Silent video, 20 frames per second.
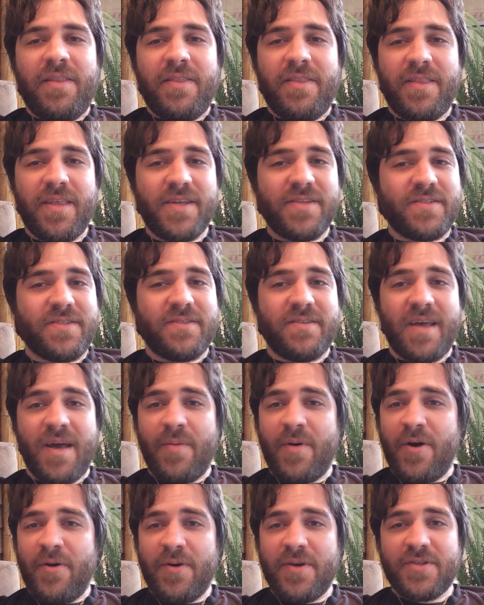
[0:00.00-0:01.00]
This
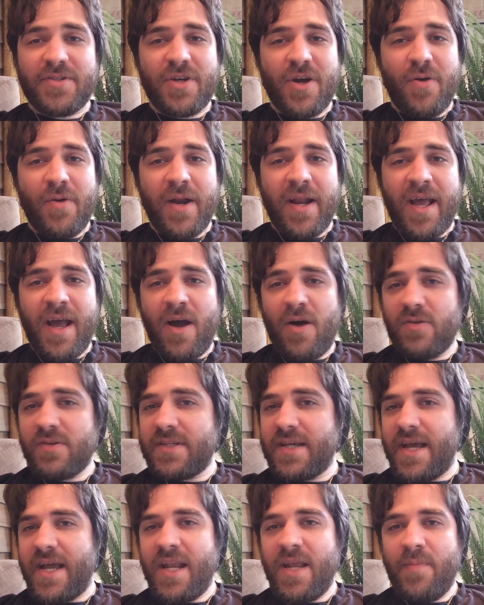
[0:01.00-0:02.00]
demo is going
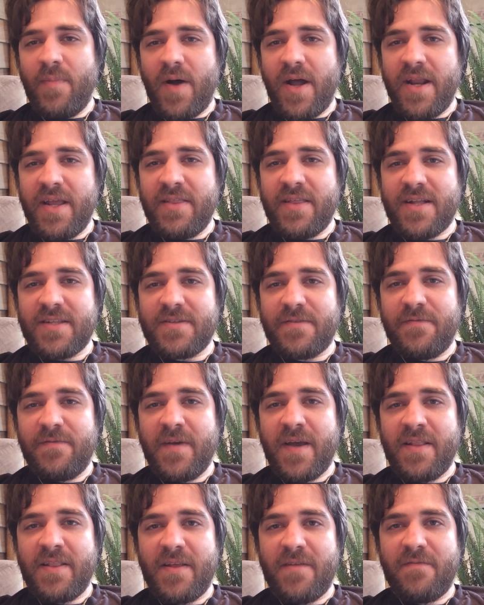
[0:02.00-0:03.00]
out to anybody that's a
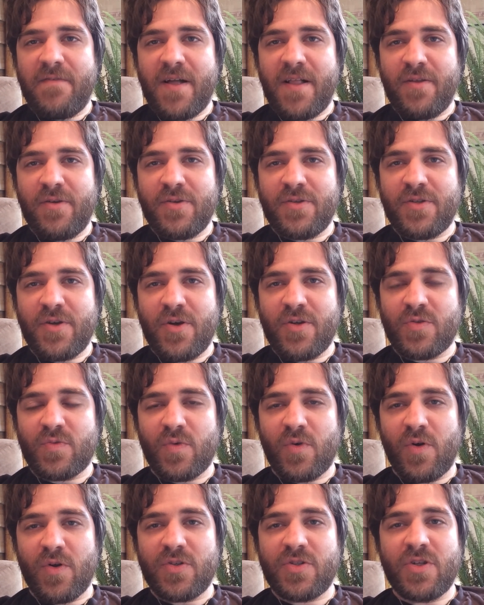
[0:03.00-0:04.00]
fan that follows those
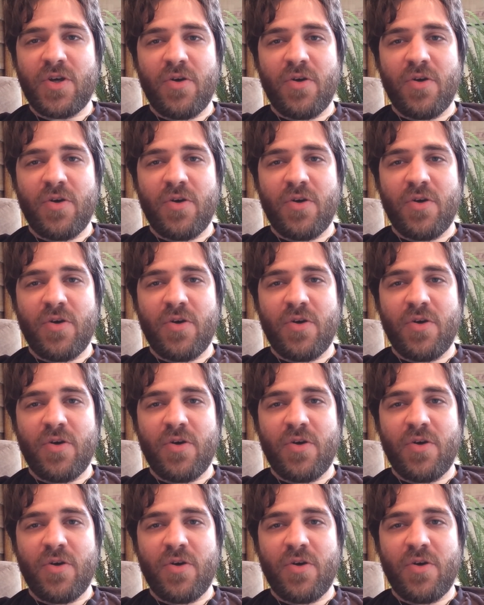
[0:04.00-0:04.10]
rules.